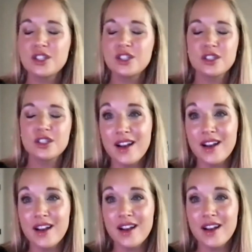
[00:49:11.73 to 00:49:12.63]
a lot of
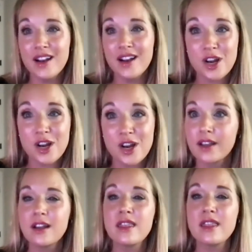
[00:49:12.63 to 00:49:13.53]
them just trying to,
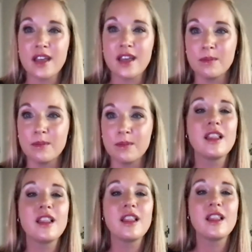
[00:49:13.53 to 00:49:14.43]
not them, a
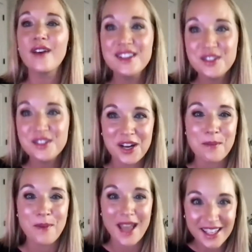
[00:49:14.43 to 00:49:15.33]
lot of us are just trying to
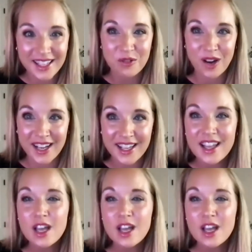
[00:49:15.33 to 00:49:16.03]
make it, right?